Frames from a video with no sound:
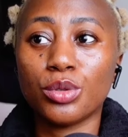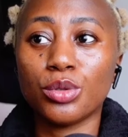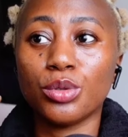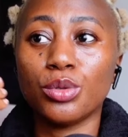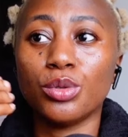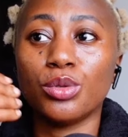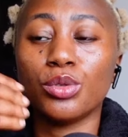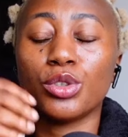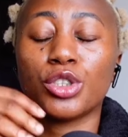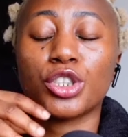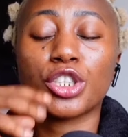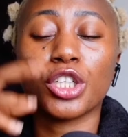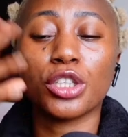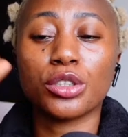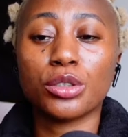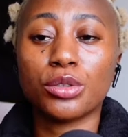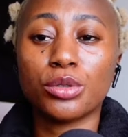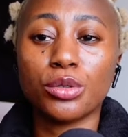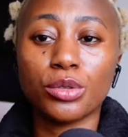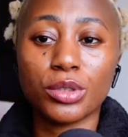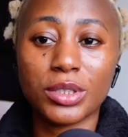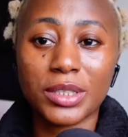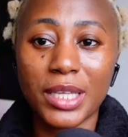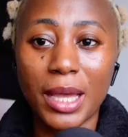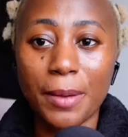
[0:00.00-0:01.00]
to
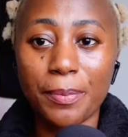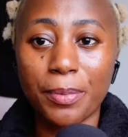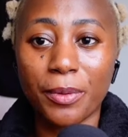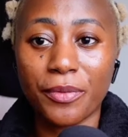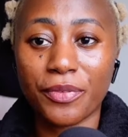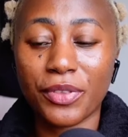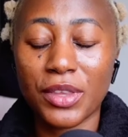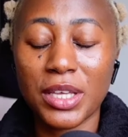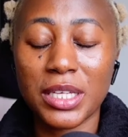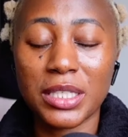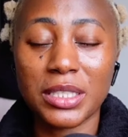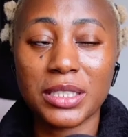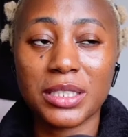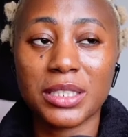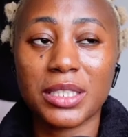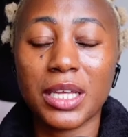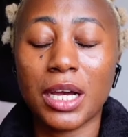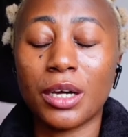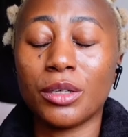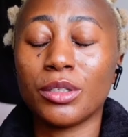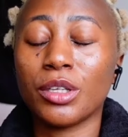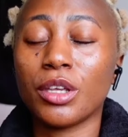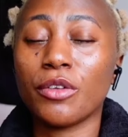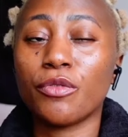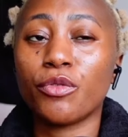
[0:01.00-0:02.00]
shut those type of things
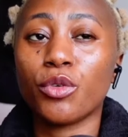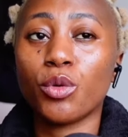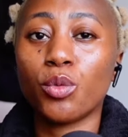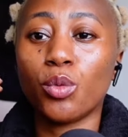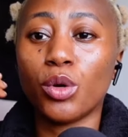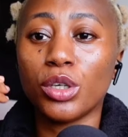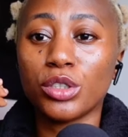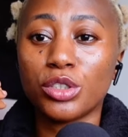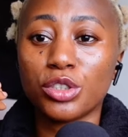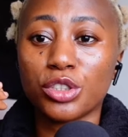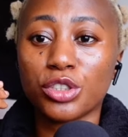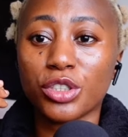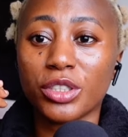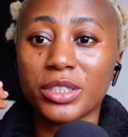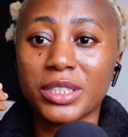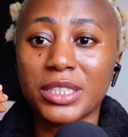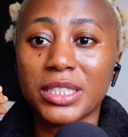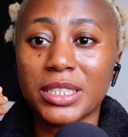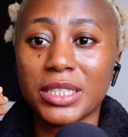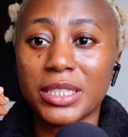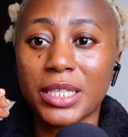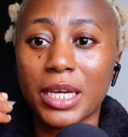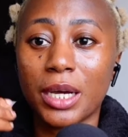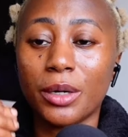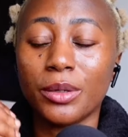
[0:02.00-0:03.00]
down if you want to
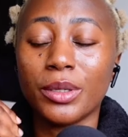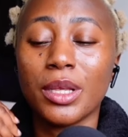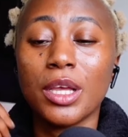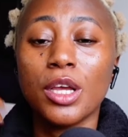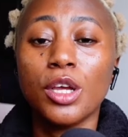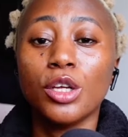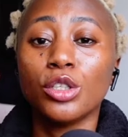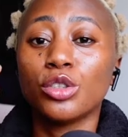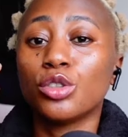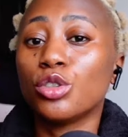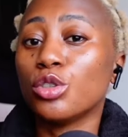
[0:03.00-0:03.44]
shut it down?